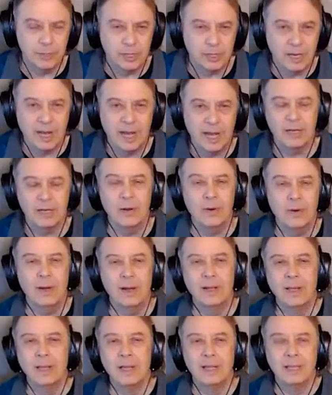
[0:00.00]
Chicago.
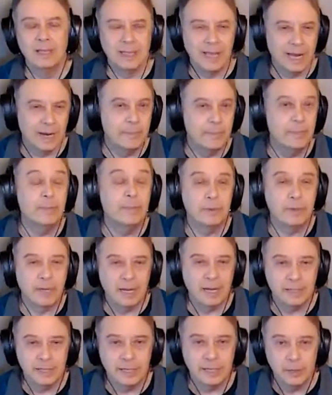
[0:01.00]
A lot of people
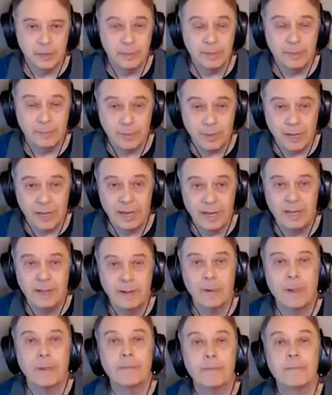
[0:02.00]
got to hear me
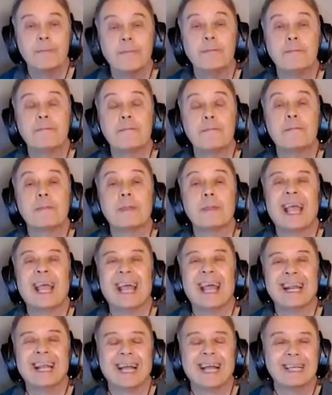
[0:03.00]
play.
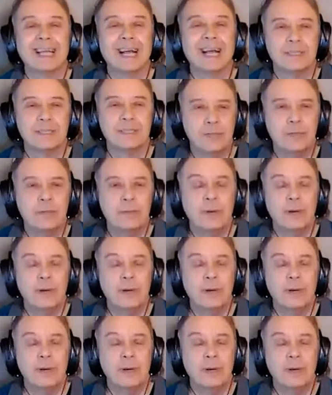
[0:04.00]
And I got
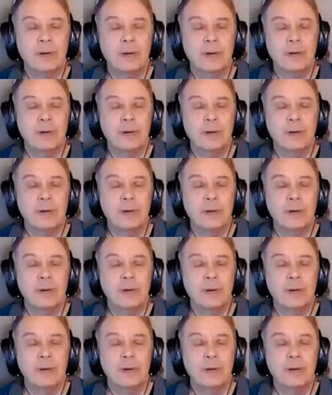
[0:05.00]
to,